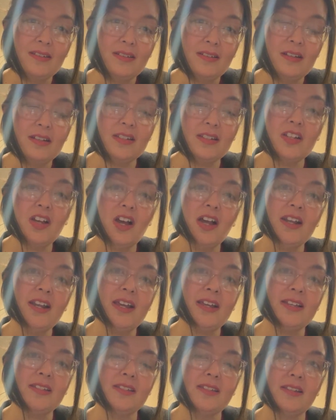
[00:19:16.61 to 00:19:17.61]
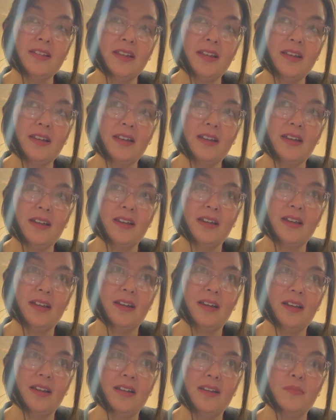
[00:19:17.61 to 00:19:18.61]
Because God has
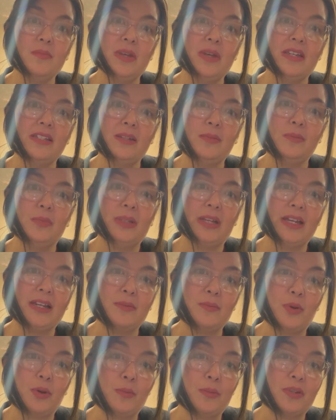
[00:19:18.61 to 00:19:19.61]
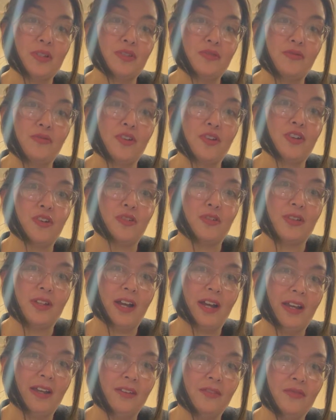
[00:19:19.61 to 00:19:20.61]
an amazing plan and purpose for your
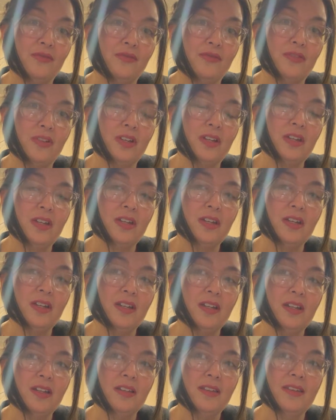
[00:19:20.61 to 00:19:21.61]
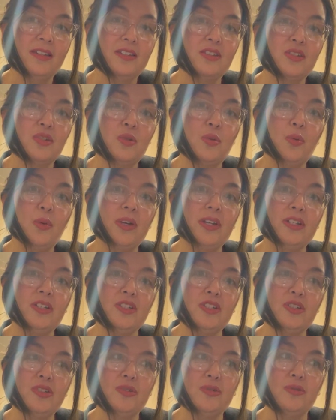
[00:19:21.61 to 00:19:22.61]
life that's going
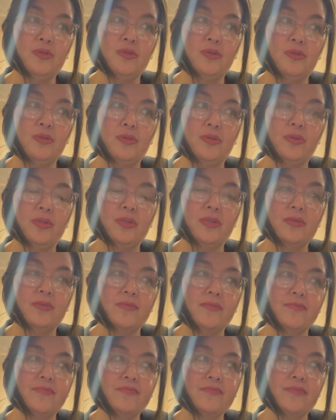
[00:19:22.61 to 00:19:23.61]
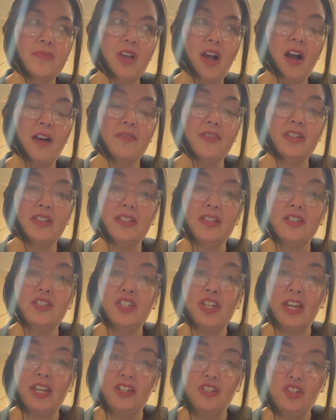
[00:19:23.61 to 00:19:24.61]
to obviously
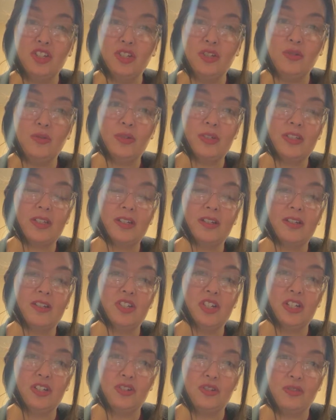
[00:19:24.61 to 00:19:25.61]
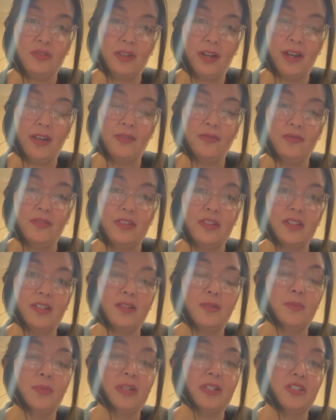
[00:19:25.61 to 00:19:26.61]
change you. It's going to change your life. It's
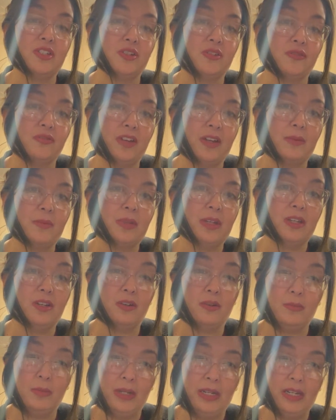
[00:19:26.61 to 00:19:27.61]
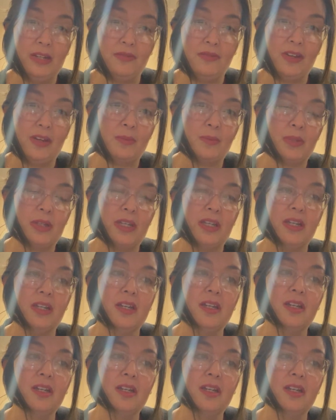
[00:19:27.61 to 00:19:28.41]
going to bless your family, your immediate family.